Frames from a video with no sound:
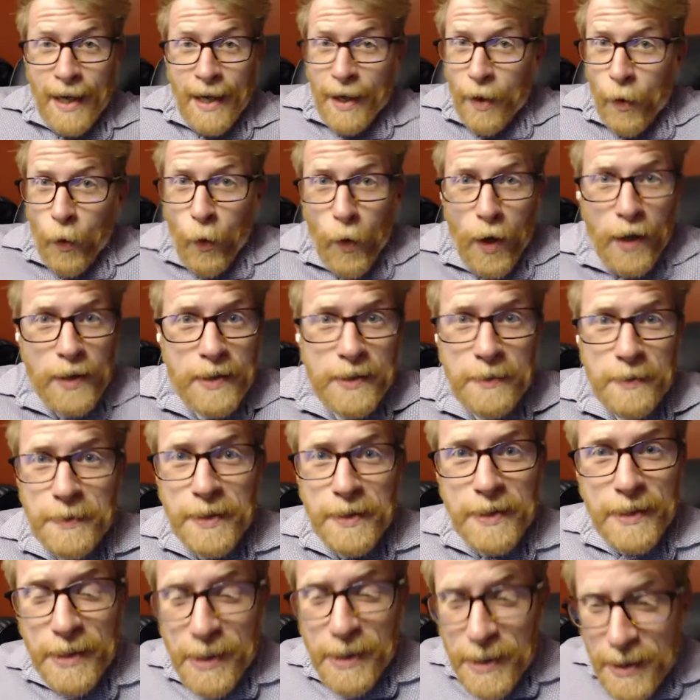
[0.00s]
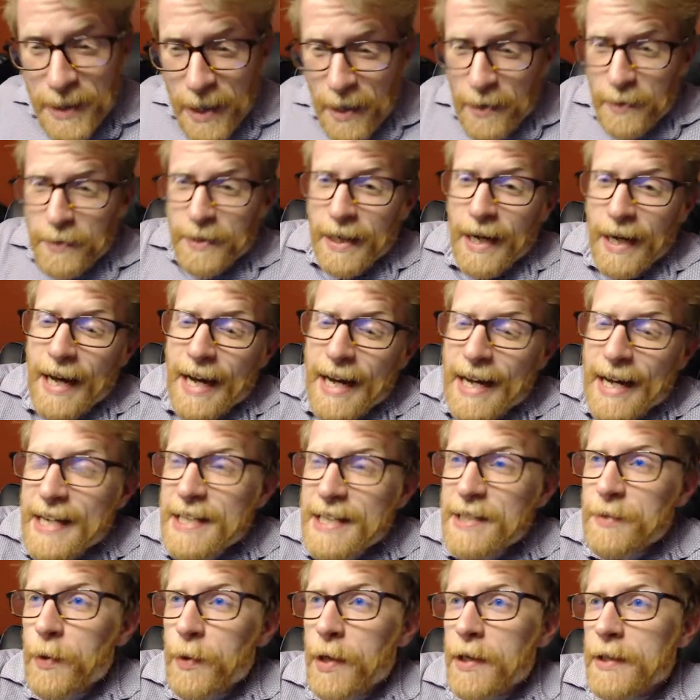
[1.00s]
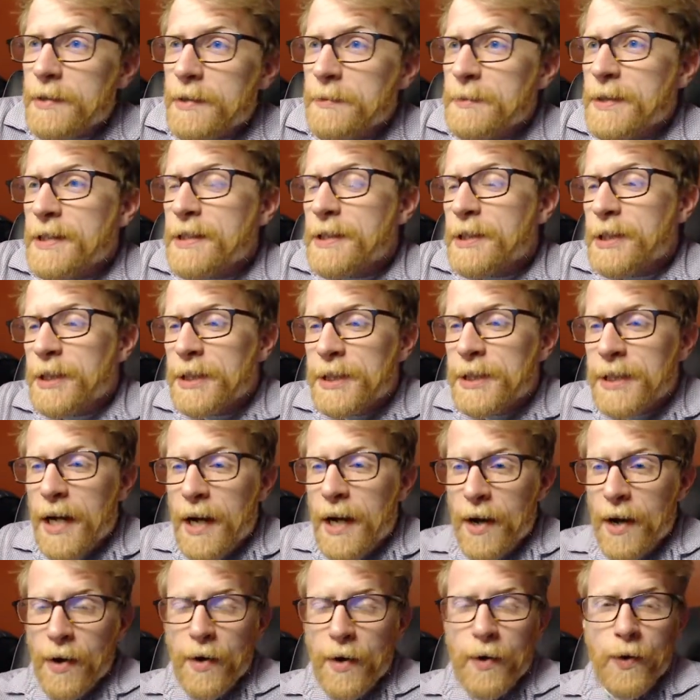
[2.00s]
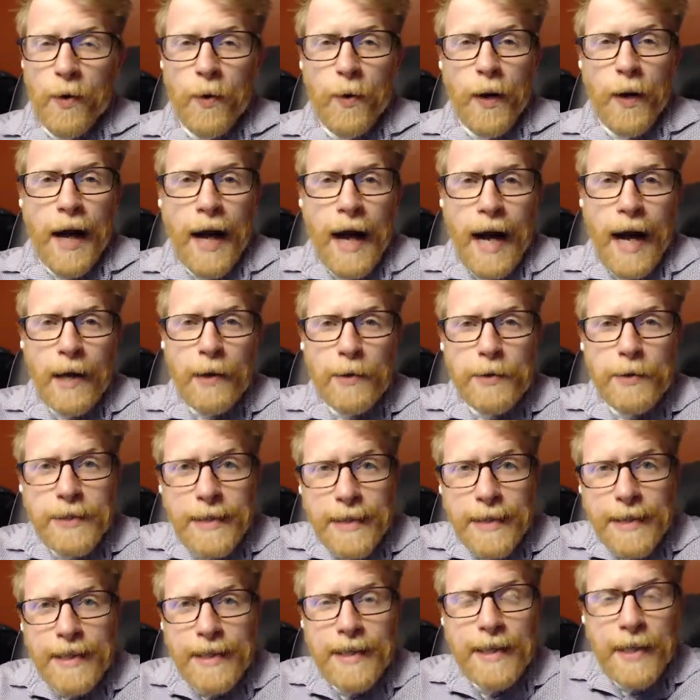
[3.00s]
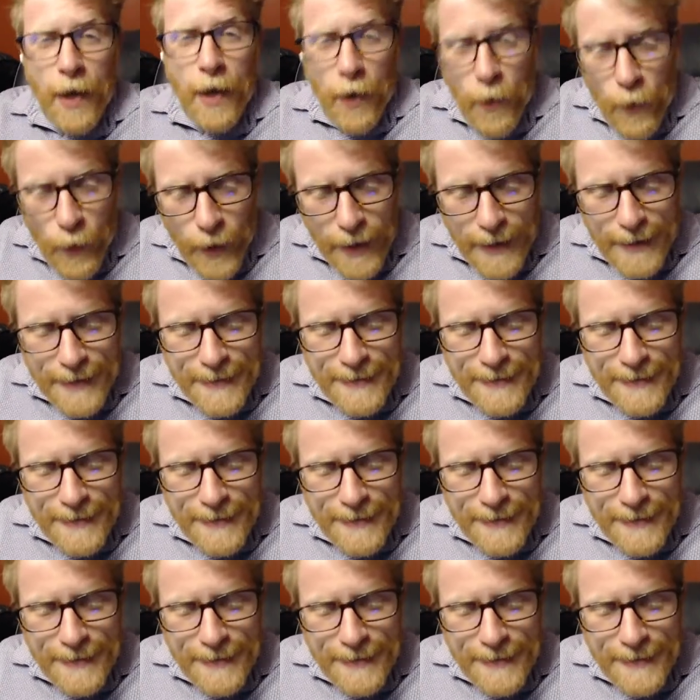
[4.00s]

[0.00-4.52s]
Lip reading: Welcome to the show, guys. Welcome to the show. How's it going?